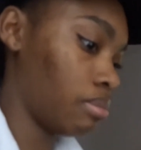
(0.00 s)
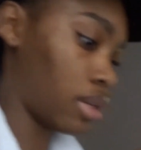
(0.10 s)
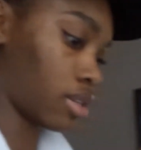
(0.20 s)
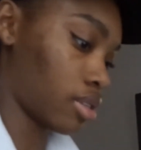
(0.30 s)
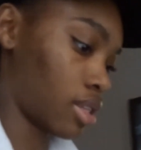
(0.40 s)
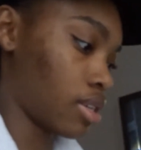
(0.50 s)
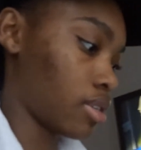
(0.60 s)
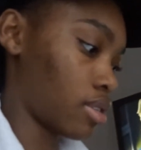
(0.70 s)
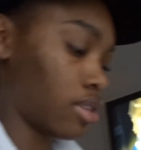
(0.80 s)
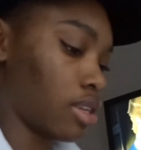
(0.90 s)
make
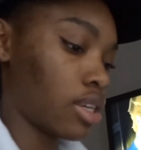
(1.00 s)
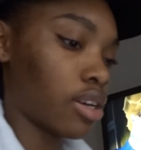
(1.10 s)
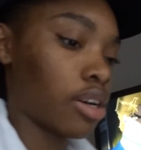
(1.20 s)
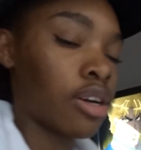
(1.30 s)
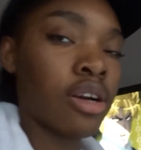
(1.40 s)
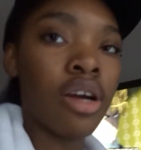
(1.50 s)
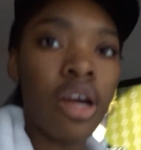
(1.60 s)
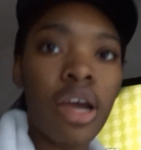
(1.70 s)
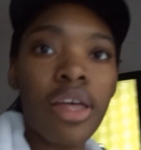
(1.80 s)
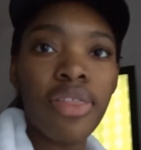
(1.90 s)
things neater,
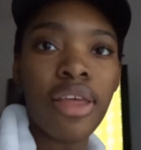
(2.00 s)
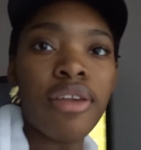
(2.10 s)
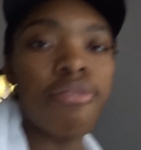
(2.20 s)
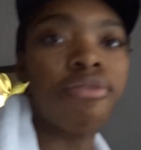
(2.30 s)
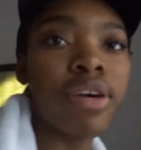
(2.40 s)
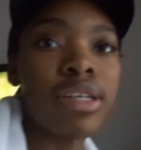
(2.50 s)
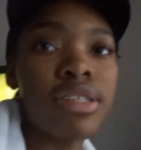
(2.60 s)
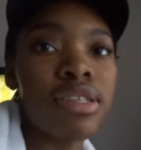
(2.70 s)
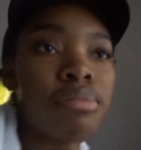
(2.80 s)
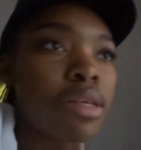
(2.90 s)
and then
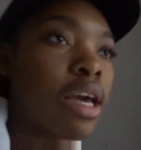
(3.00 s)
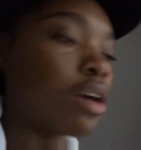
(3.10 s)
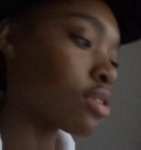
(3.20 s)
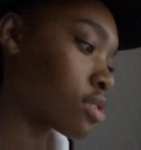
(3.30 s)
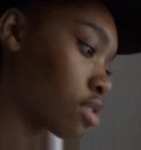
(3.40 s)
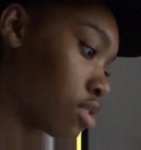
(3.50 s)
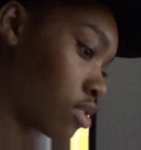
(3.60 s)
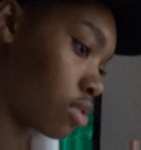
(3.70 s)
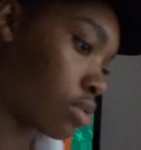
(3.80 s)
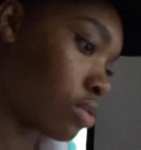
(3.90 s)
find something else to
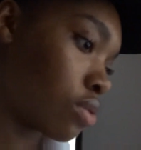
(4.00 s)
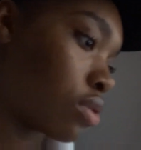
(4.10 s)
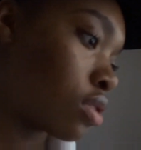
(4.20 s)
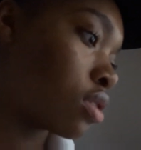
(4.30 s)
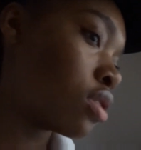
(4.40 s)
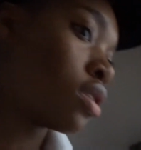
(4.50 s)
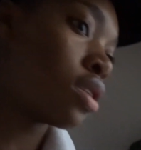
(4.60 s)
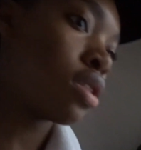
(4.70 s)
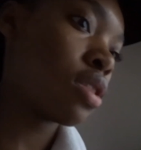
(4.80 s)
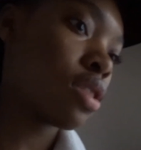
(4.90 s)
do.
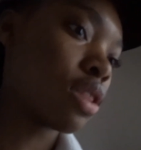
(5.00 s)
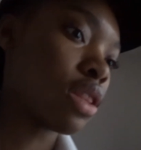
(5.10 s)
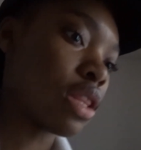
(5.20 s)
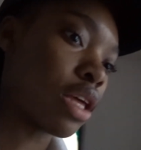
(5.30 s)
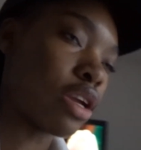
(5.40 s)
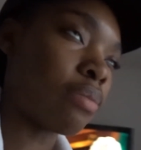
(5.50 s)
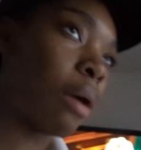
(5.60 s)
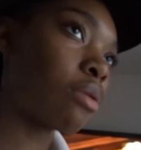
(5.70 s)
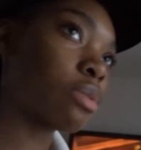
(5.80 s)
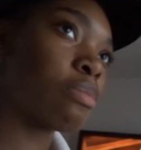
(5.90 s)
later.
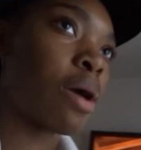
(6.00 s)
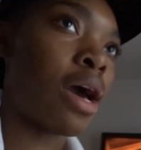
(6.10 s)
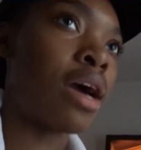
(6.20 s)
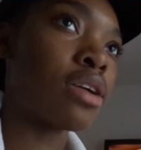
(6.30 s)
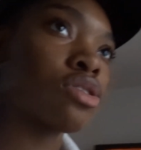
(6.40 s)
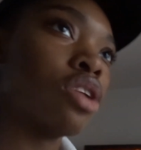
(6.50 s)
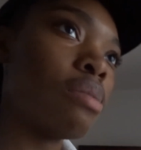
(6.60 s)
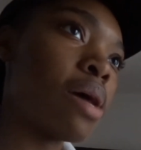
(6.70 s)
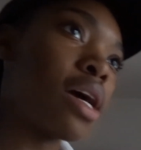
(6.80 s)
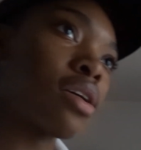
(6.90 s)
Probably pack. Should
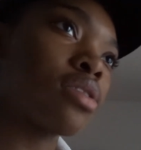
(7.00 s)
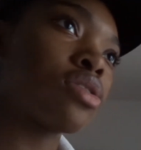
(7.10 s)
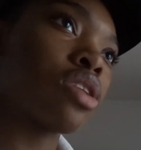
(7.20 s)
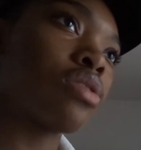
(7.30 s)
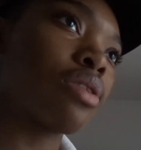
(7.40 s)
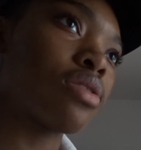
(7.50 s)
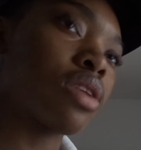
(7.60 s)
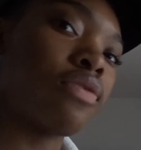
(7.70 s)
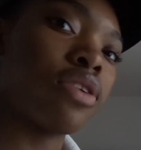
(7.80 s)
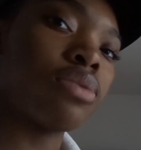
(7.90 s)
I pack? Or should I do other
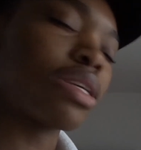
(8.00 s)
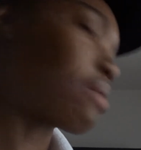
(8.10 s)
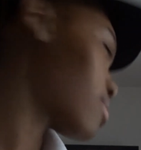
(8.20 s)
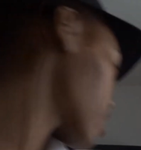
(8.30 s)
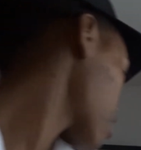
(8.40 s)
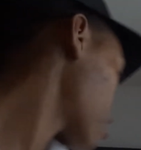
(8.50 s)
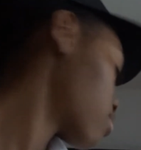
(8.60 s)
stuff first? What time is it?